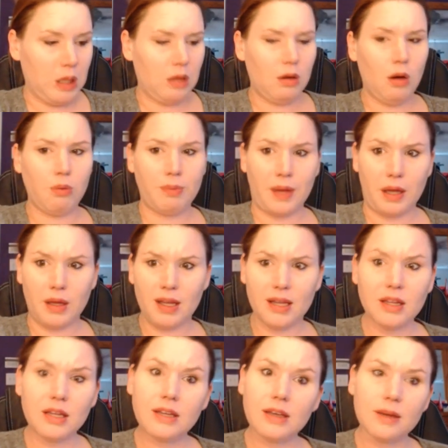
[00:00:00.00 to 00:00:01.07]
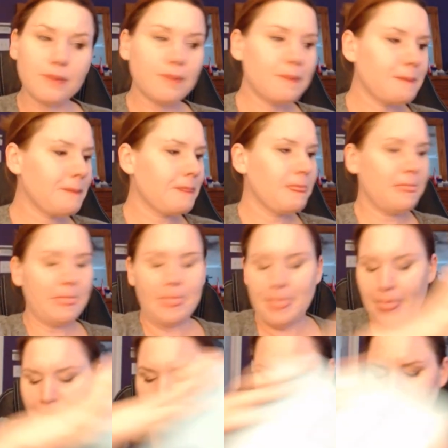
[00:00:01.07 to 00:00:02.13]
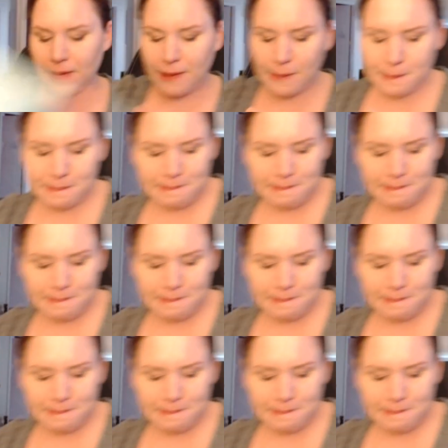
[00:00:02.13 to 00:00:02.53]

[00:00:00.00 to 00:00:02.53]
Hope not. I like it. Alright.